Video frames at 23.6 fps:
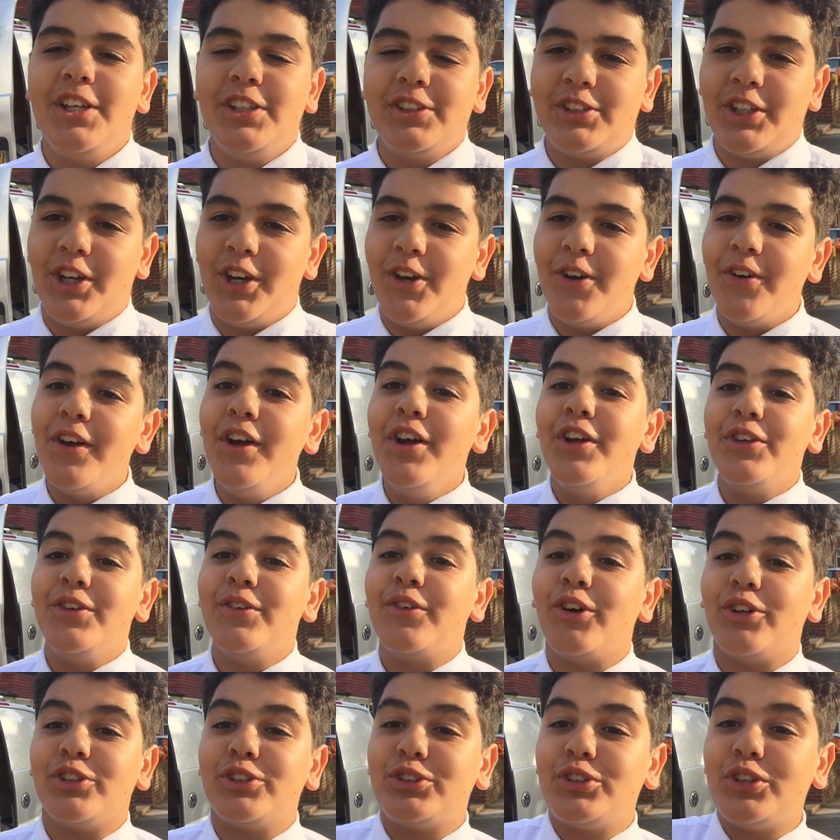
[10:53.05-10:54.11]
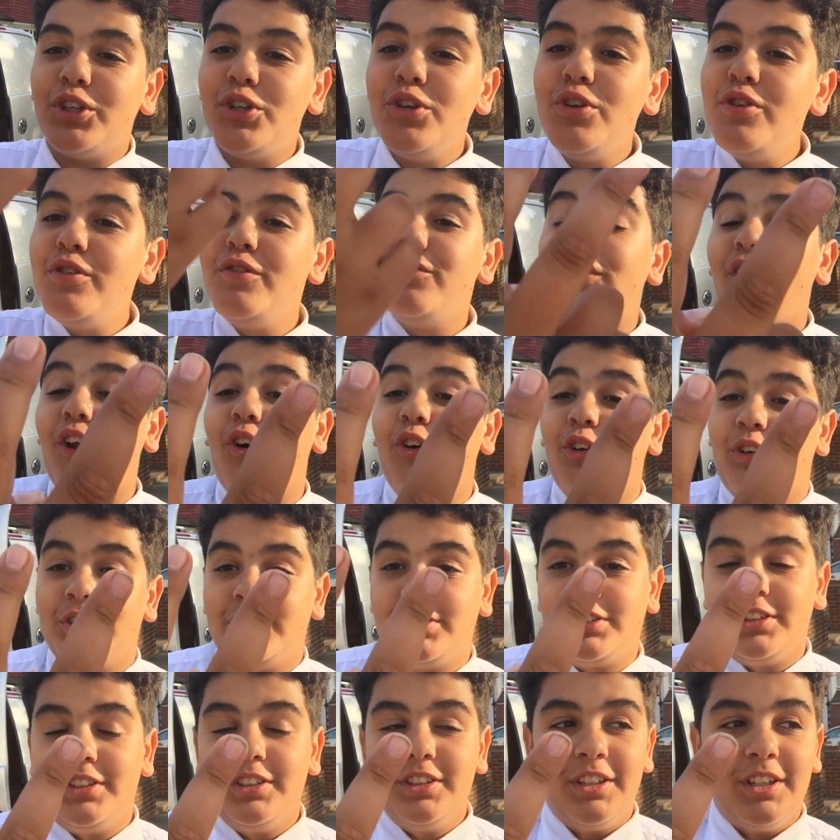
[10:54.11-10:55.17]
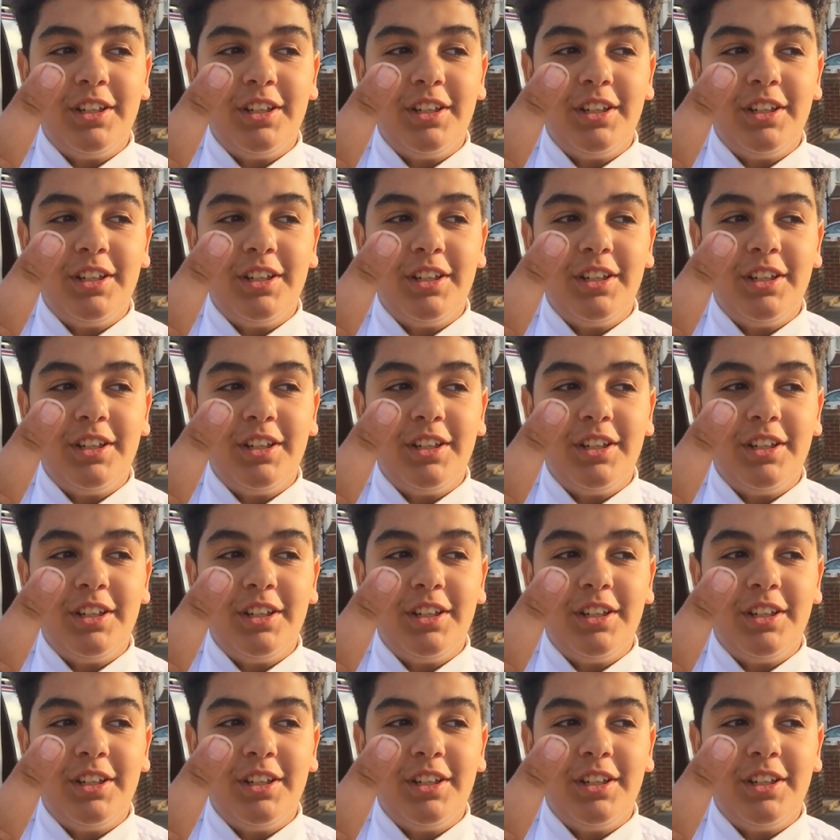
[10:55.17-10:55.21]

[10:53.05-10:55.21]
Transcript: So you got two vlogs.